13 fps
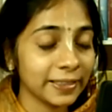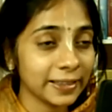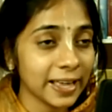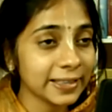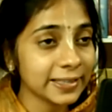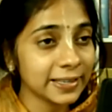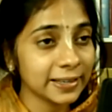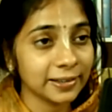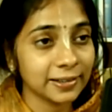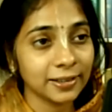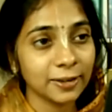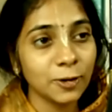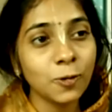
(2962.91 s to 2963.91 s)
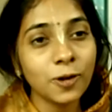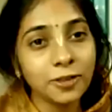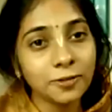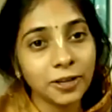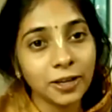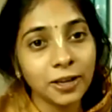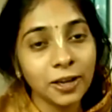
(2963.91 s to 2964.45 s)
That's it. No other
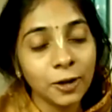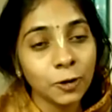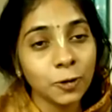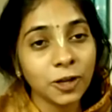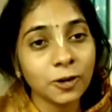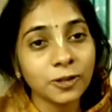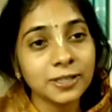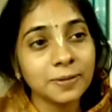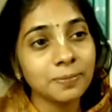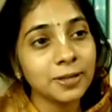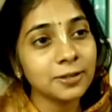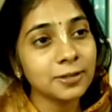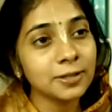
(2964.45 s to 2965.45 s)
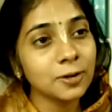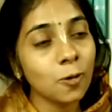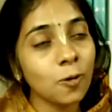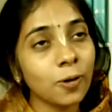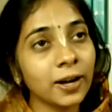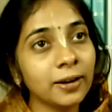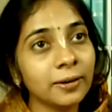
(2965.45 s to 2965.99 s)
way. You cannot simply just
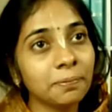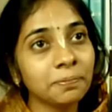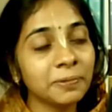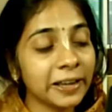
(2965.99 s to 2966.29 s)
go and